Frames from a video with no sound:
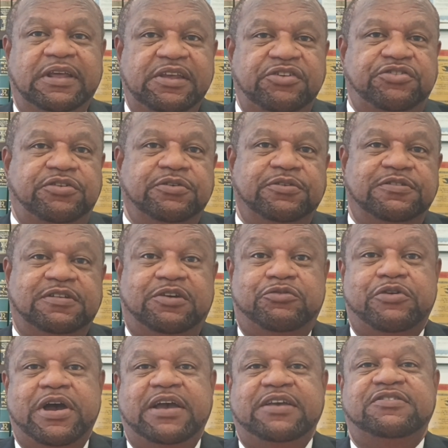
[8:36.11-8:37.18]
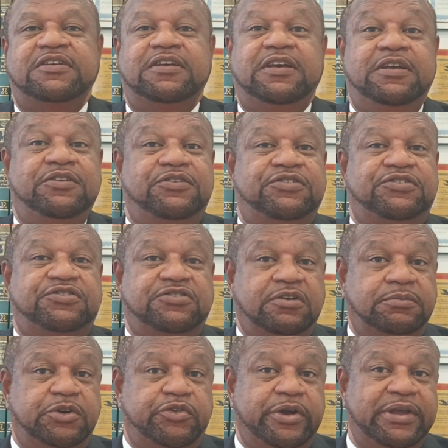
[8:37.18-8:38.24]
issues arising in
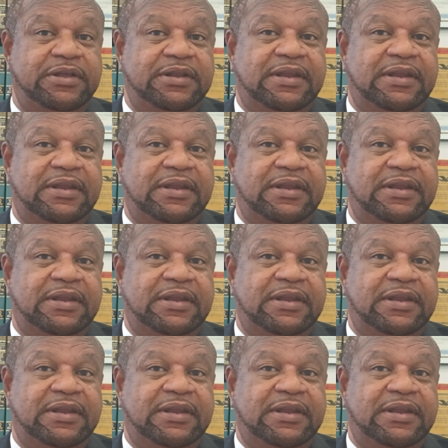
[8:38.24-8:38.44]
summary